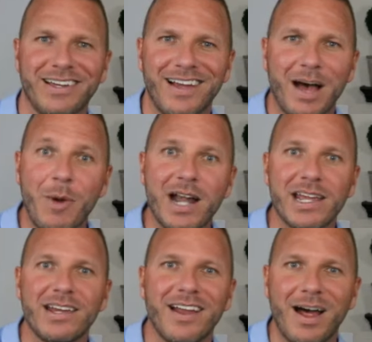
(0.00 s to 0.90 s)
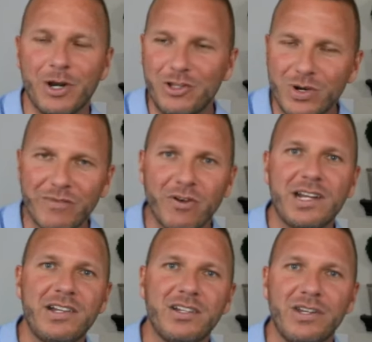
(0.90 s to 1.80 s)
I'm on it. I'm going to do whatever I
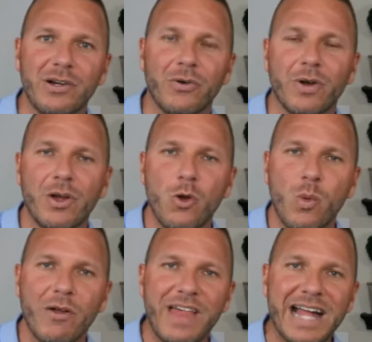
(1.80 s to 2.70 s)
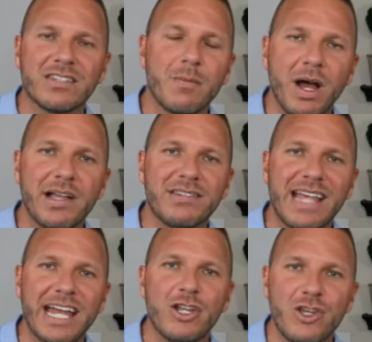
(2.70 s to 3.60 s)
need to do. Well, that's the
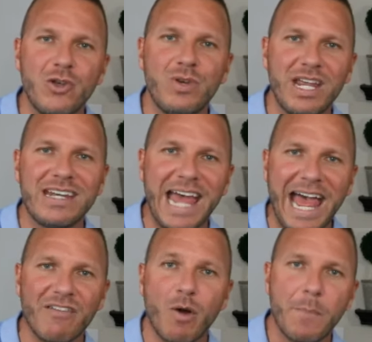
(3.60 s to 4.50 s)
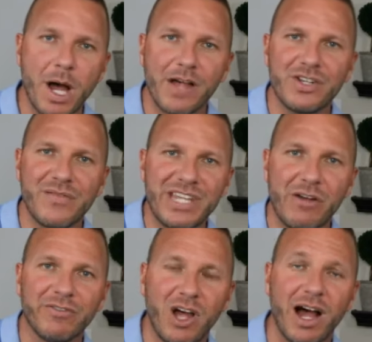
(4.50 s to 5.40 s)
mindset you need to have. Positive
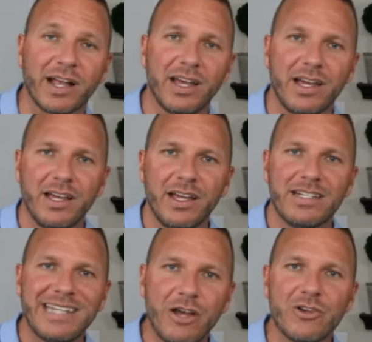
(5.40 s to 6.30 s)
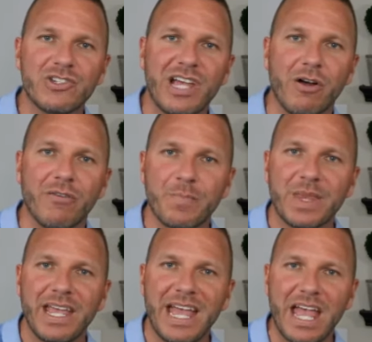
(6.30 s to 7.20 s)
self-talk. Tell yourself,
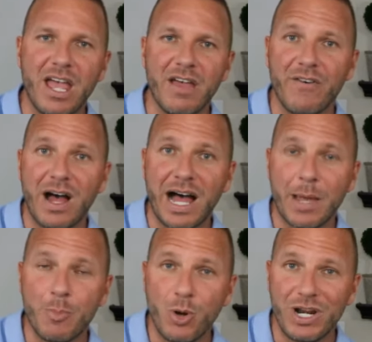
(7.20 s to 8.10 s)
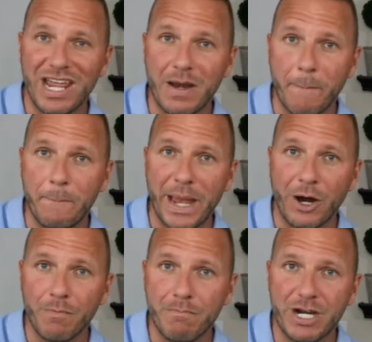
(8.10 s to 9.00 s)
if I put in
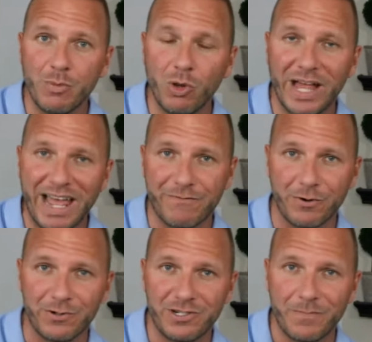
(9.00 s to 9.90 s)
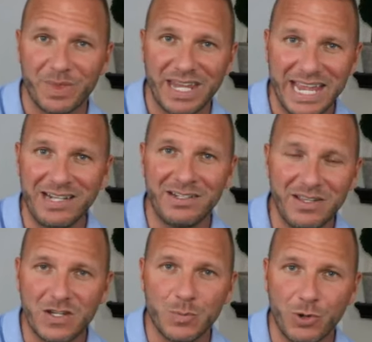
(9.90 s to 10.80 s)
bare minimal effort into
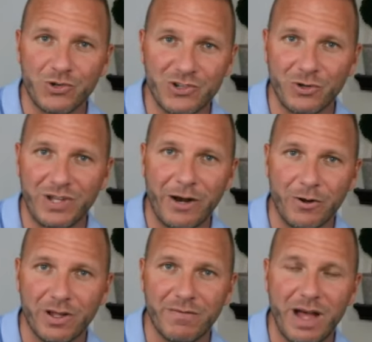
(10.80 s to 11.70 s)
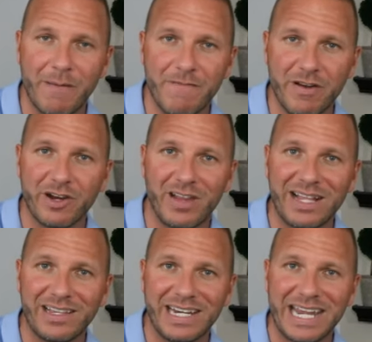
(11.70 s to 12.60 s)
this personal narrative, I'm very
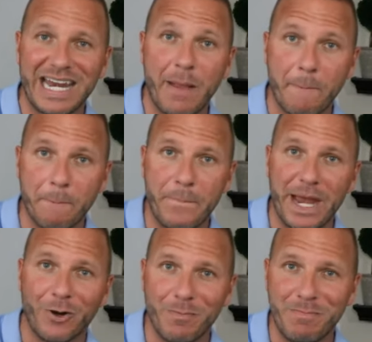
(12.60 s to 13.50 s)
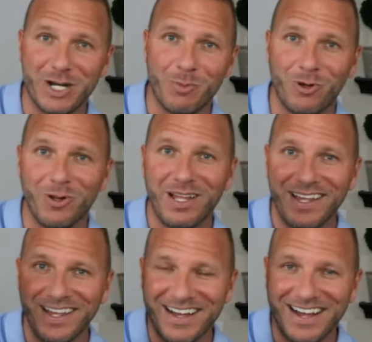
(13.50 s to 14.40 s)
likely to get a bare minimal
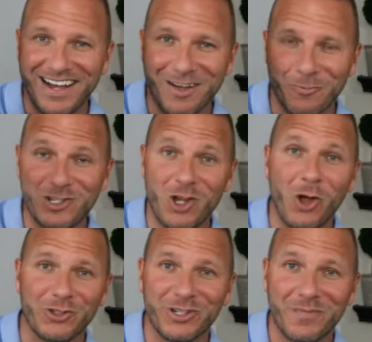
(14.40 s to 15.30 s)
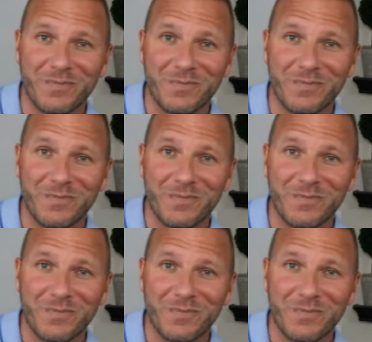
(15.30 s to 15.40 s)
result.